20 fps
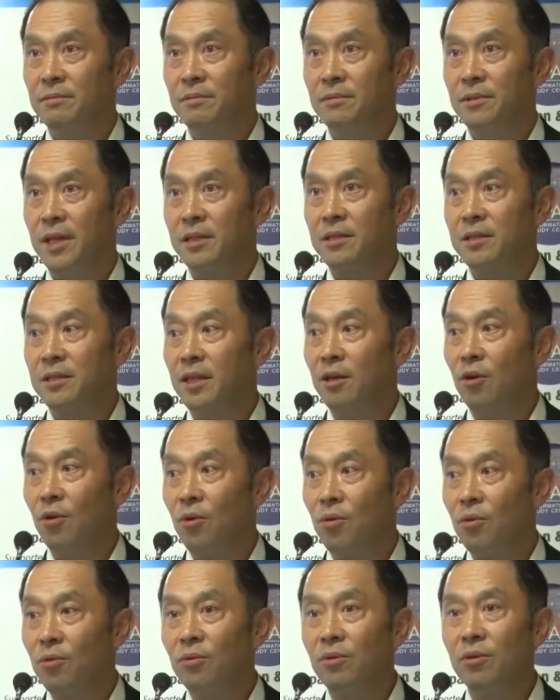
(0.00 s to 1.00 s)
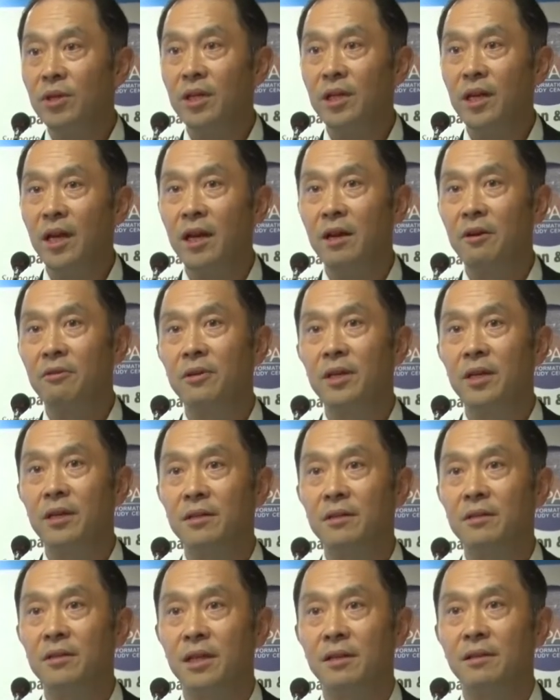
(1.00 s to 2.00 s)
That's the only area
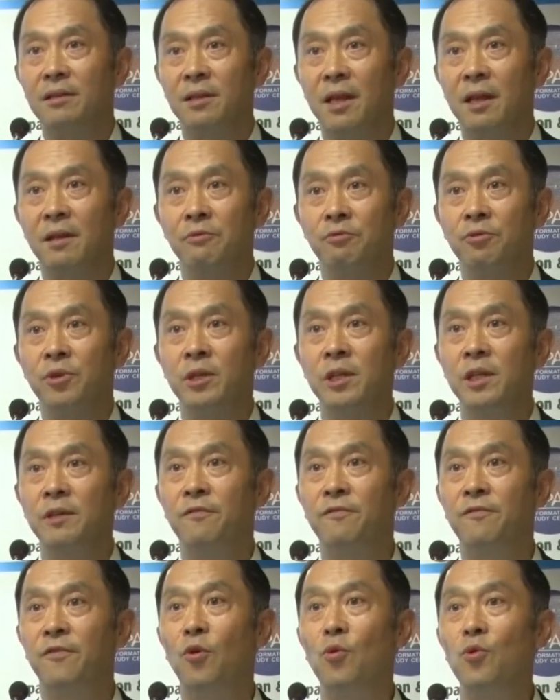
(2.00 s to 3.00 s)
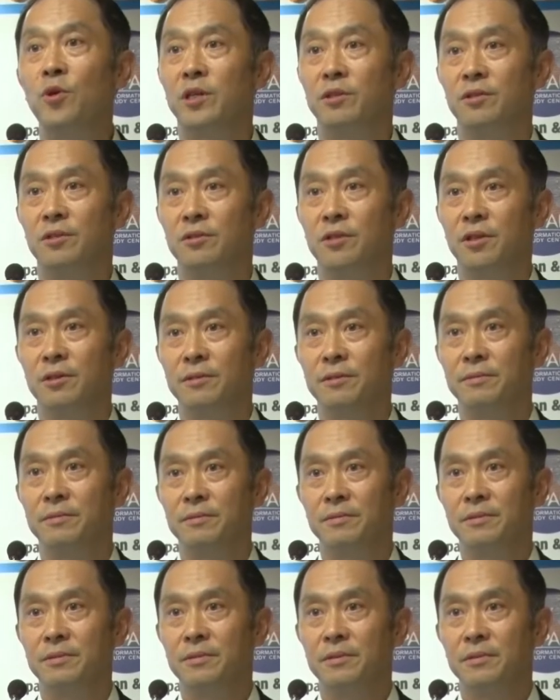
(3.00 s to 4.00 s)
that they really focused.
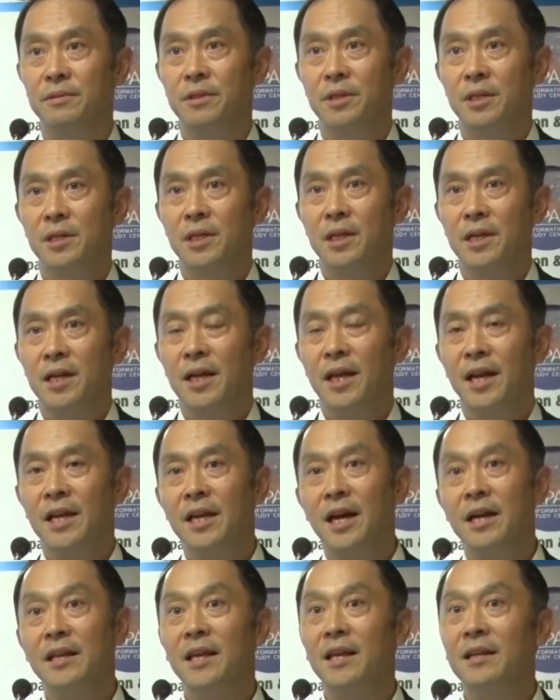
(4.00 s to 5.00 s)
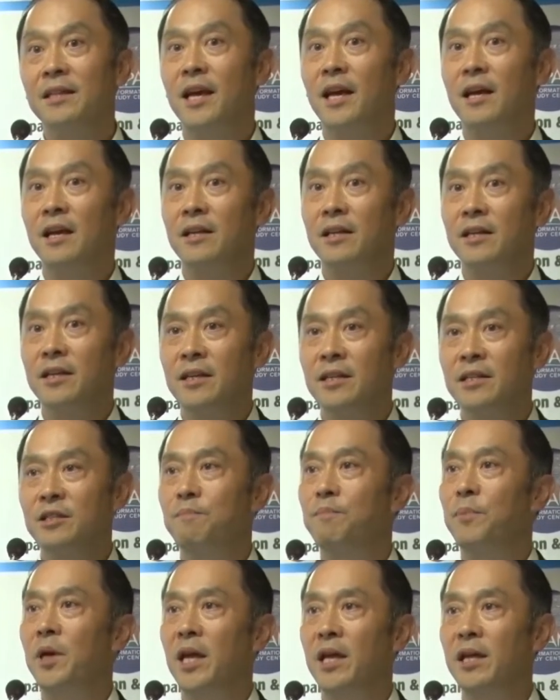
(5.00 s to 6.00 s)
And I think that is
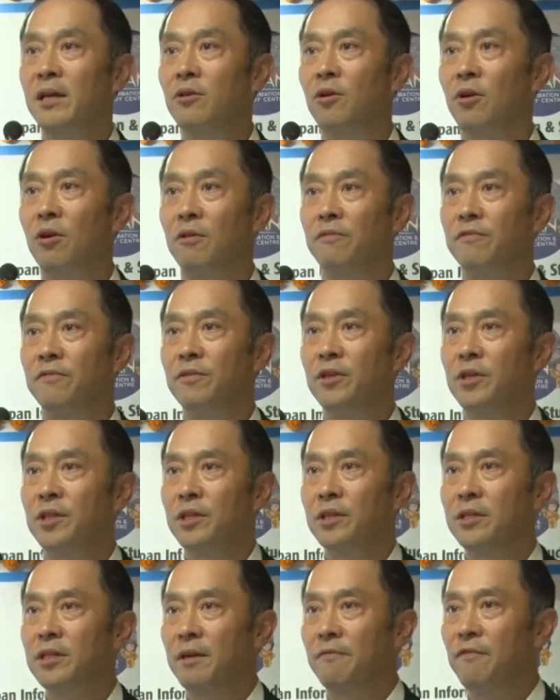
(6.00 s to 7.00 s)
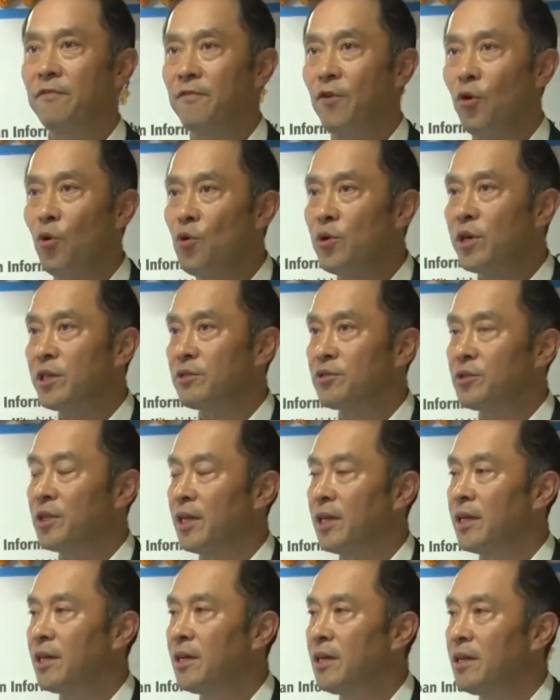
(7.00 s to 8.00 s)
paying off. The
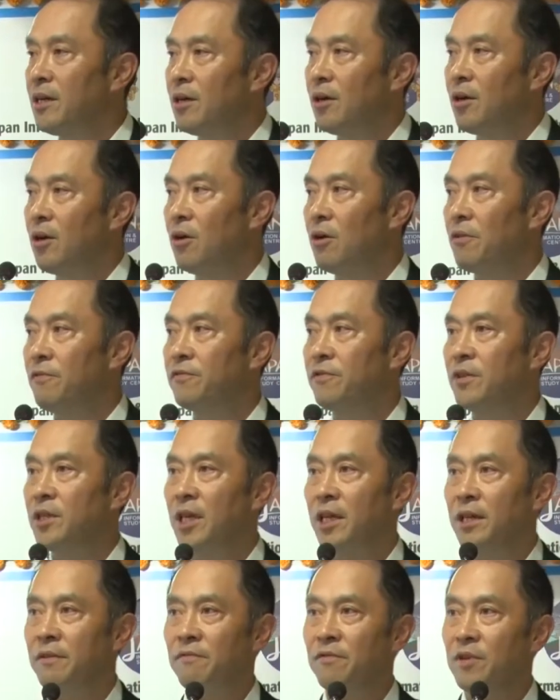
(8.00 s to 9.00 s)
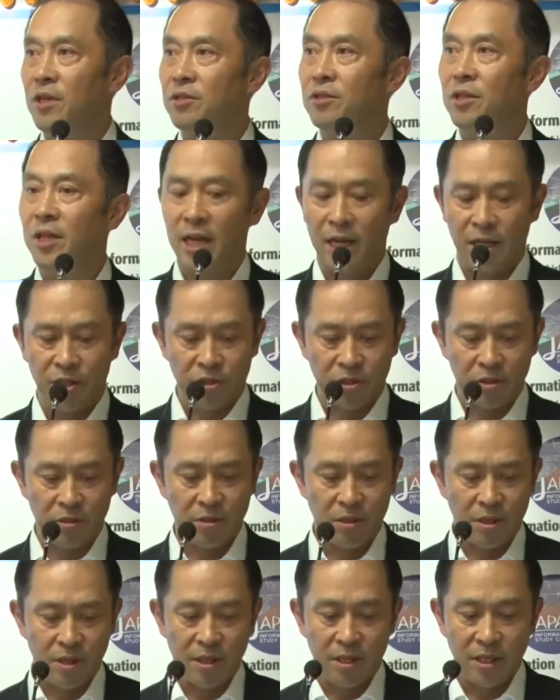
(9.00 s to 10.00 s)
focusing of the
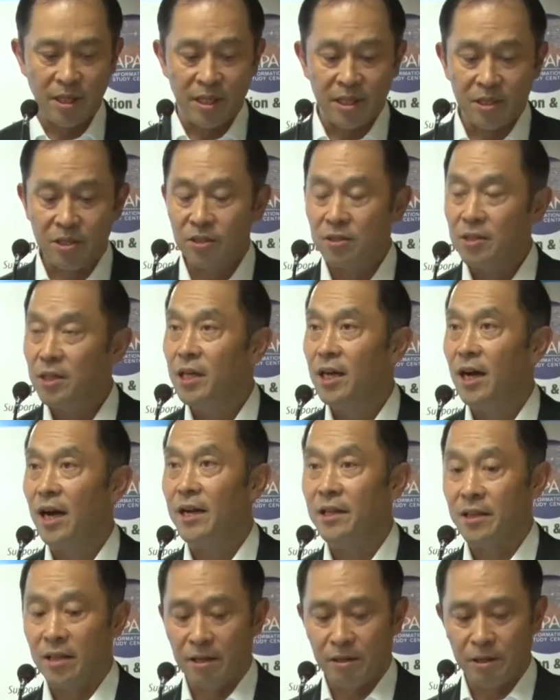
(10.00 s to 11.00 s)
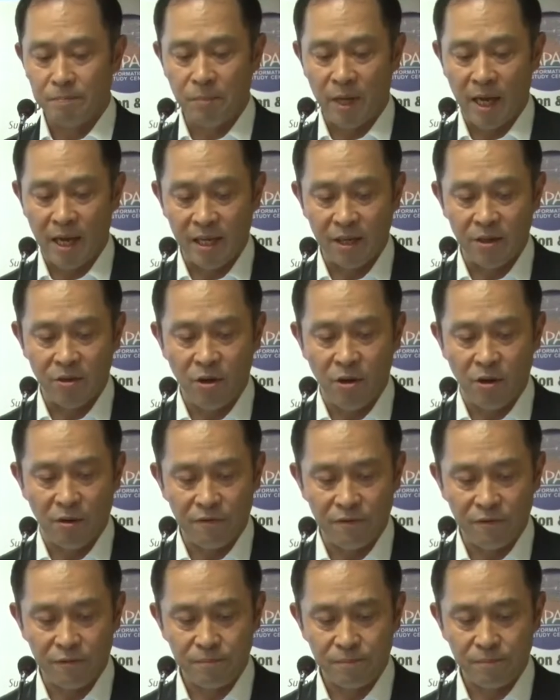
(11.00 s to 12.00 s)
investigation is, I think, paying
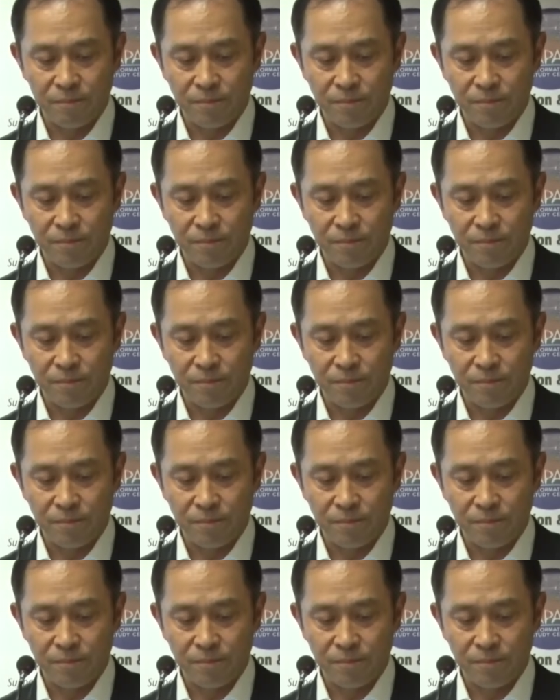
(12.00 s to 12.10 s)
off.